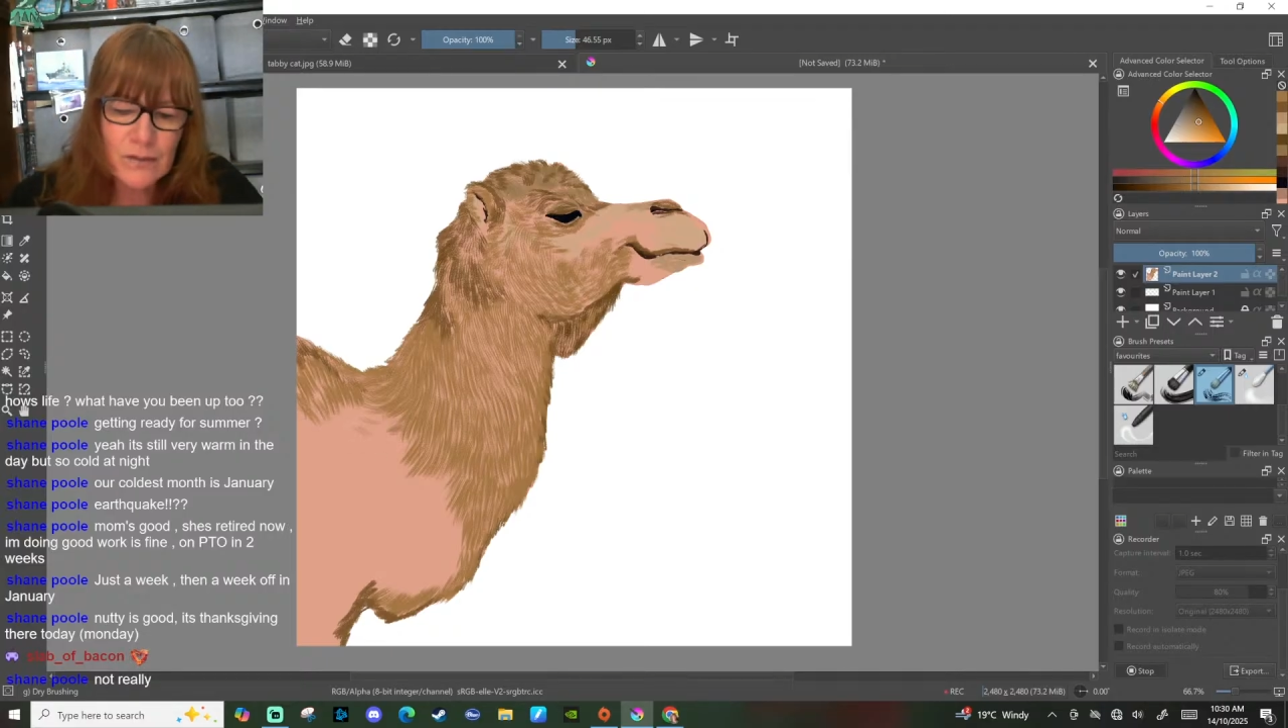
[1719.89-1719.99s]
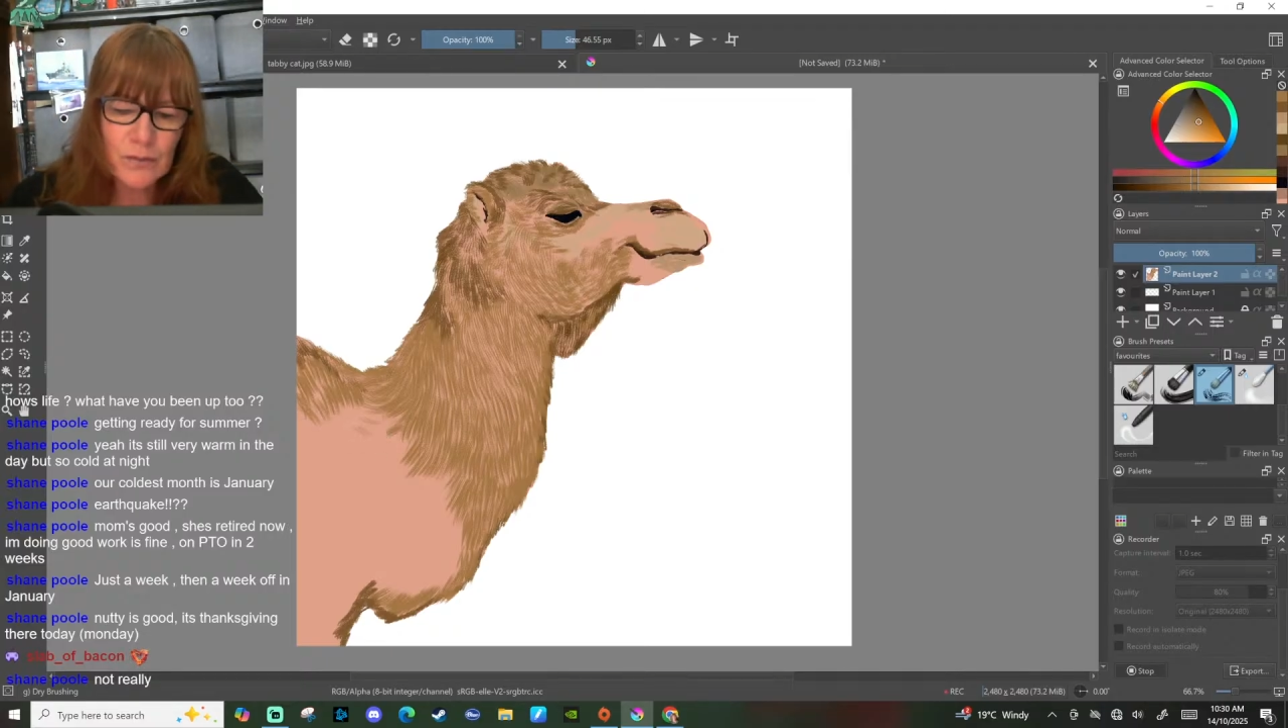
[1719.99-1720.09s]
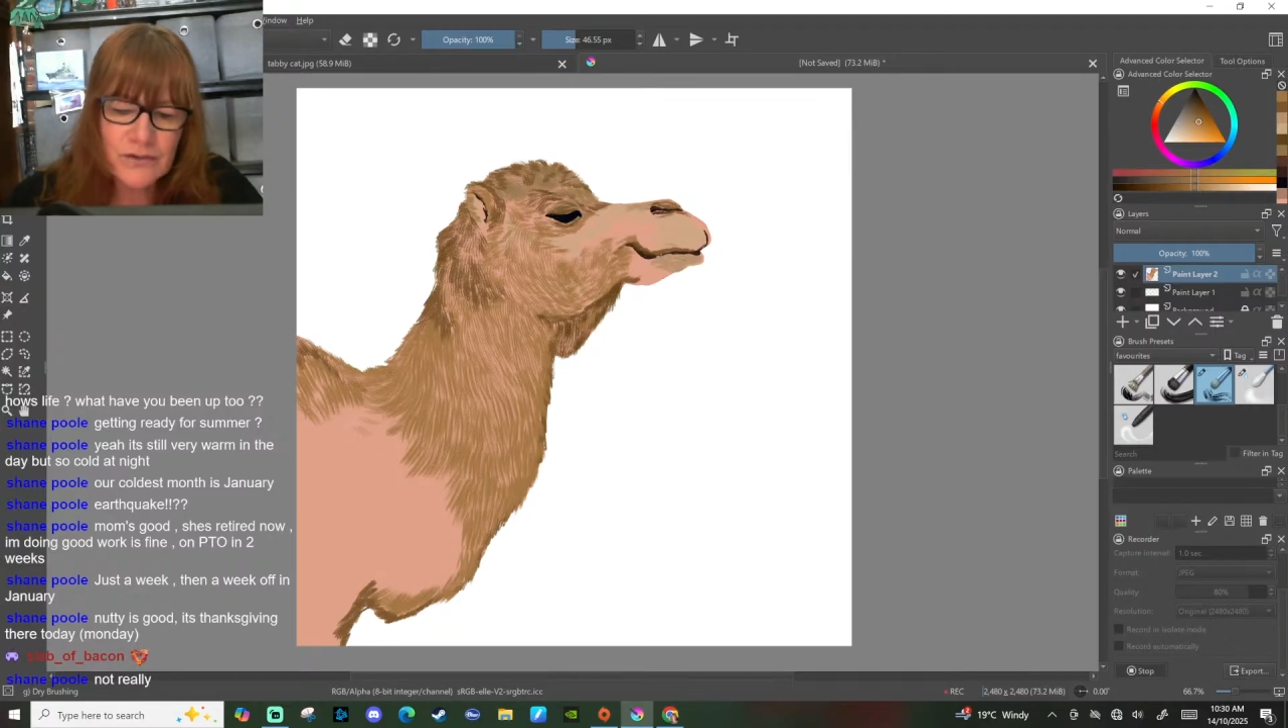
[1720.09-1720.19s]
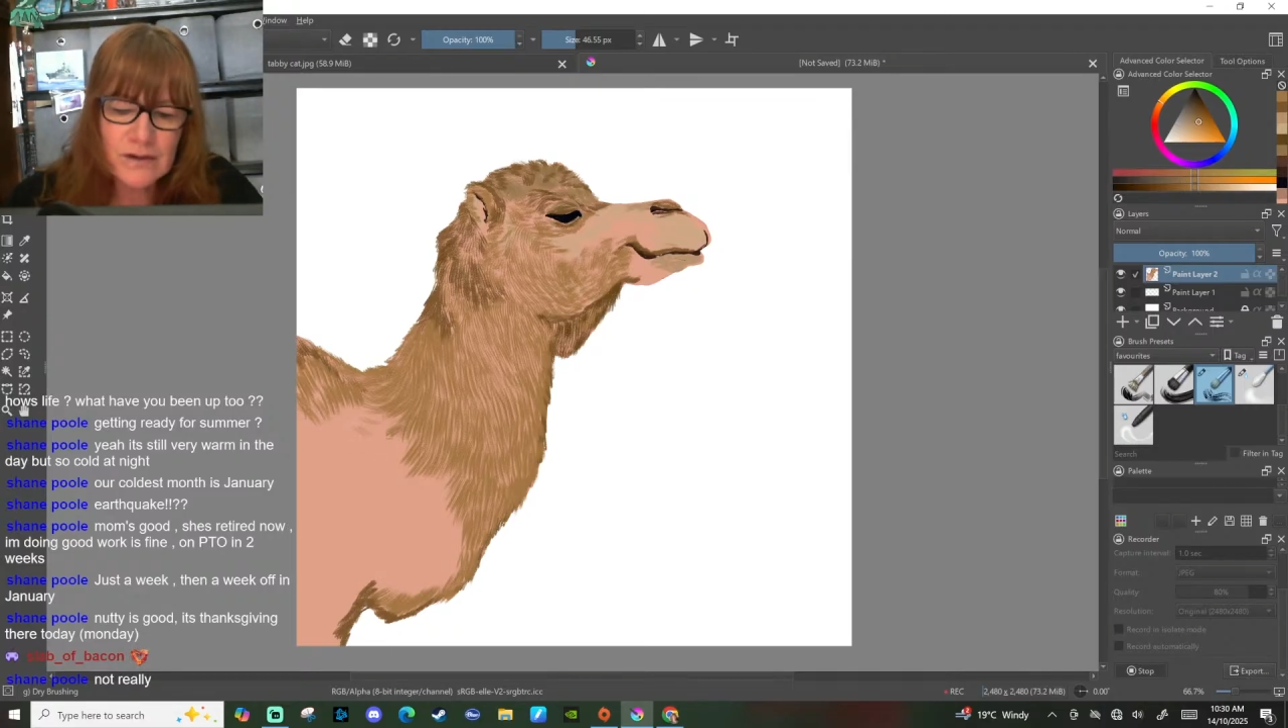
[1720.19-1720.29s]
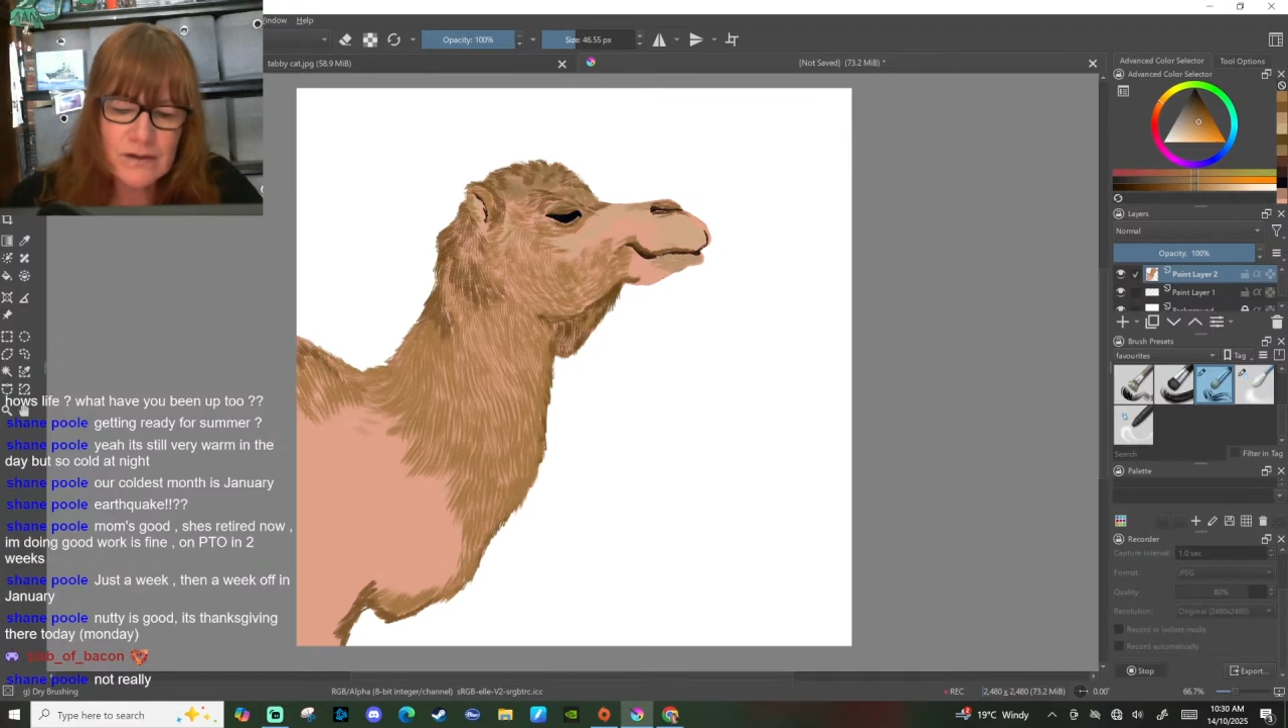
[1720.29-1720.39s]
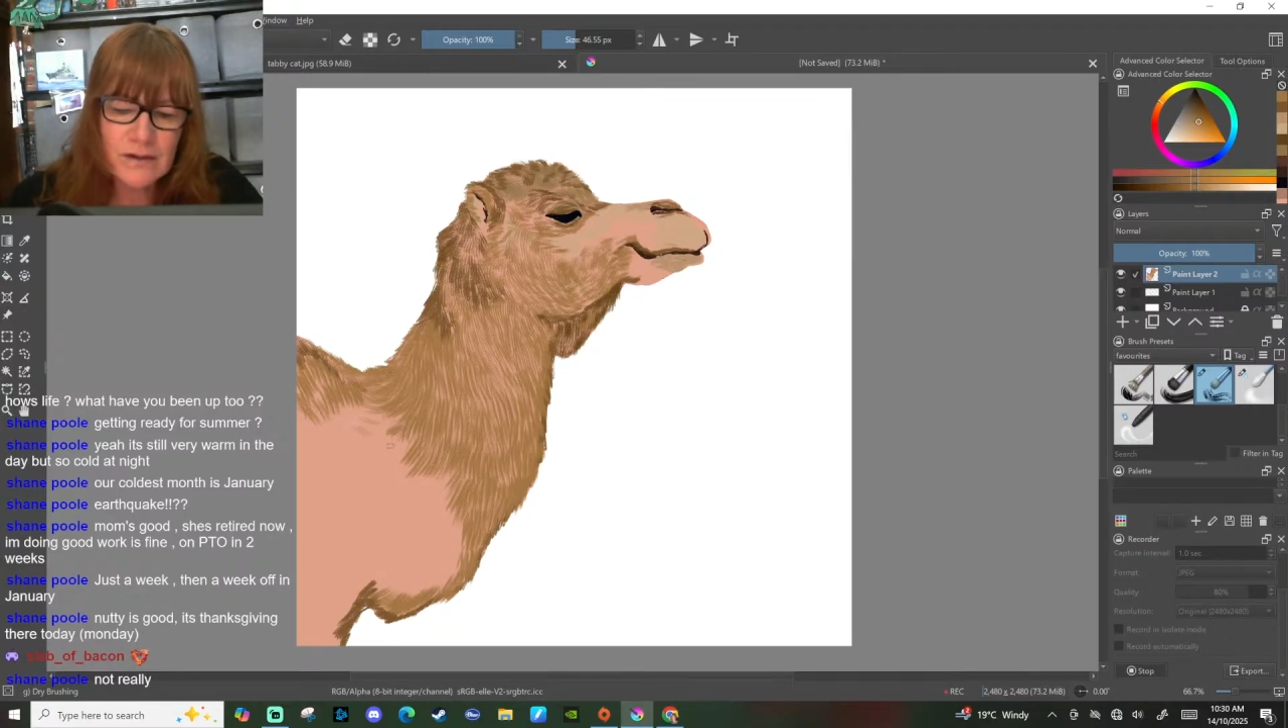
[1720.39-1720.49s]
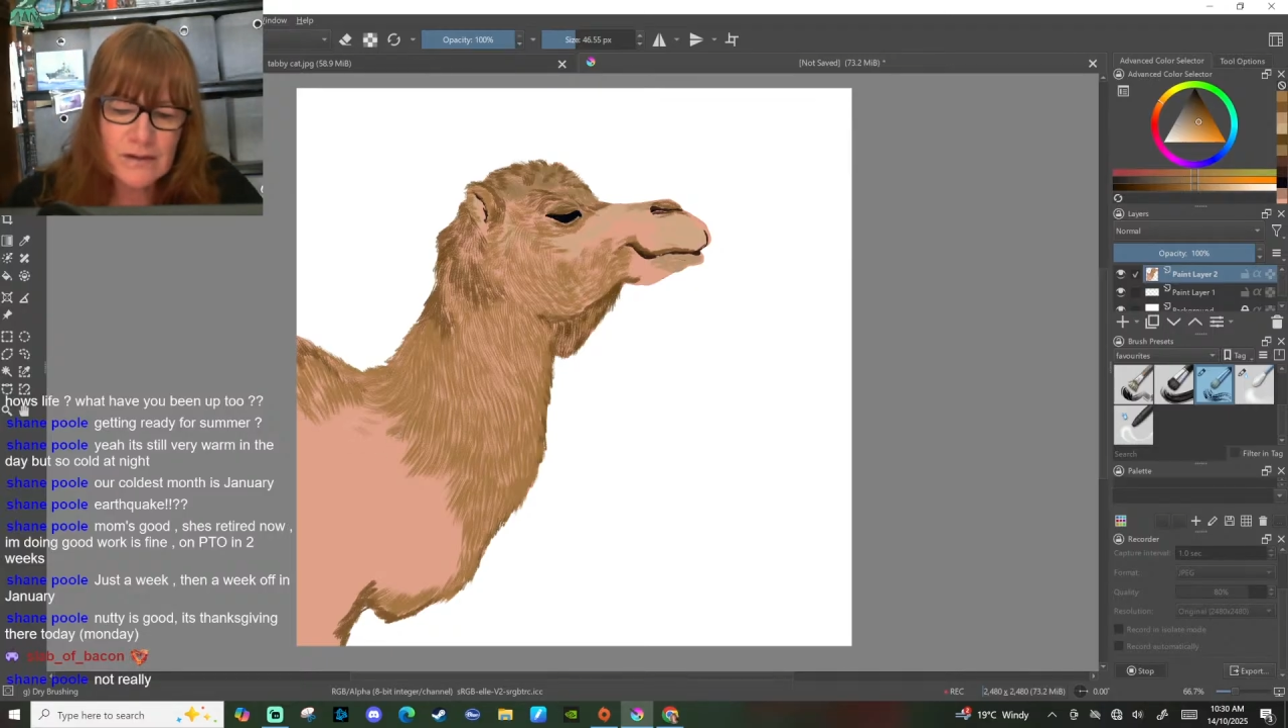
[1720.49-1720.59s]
What's it?